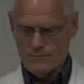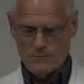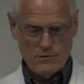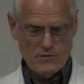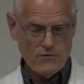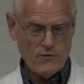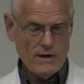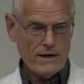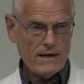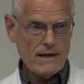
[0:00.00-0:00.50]

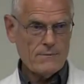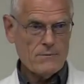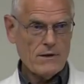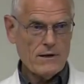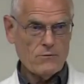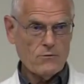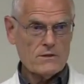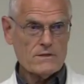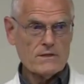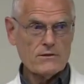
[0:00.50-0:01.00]
before I came here, I
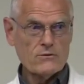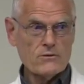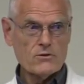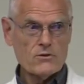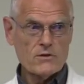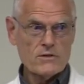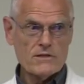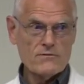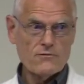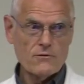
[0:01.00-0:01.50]
was in New
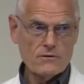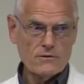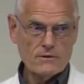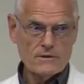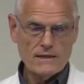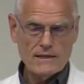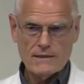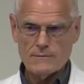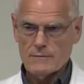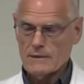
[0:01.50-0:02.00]
Jersey for a long
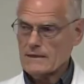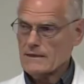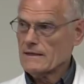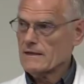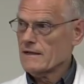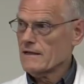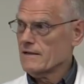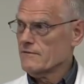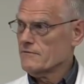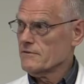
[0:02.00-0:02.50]
time, and I
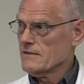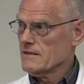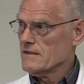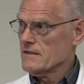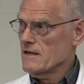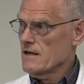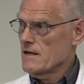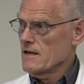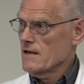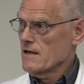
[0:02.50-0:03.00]
gave this
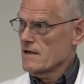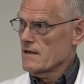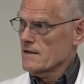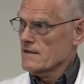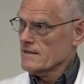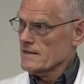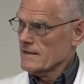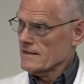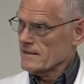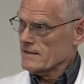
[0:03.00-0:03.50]

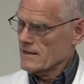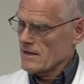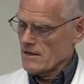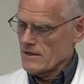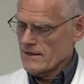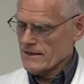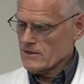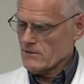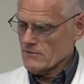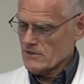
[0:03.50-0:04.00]

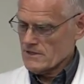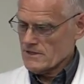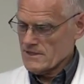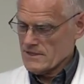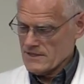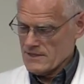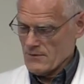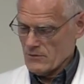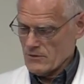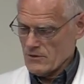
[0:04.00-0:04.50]
lecture with a
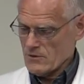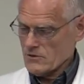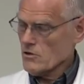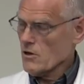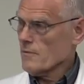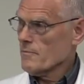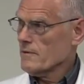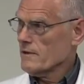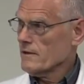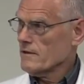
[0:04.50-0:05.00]
similar
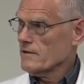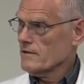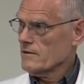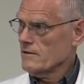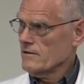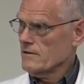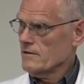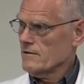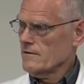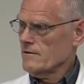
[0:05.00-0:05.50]
topic
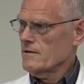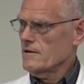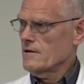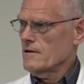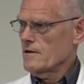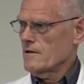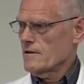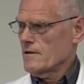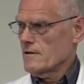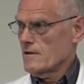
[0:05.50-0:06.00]
uh,
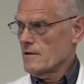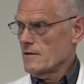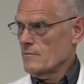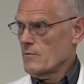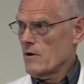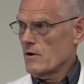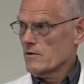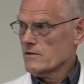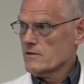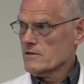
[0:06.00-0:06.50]

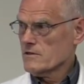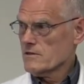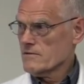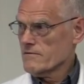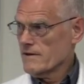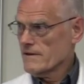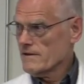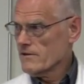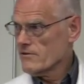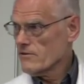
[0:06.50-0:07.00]
about
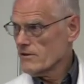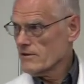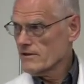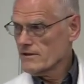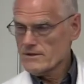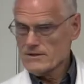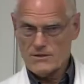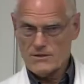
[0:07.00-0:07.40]
20, 30 years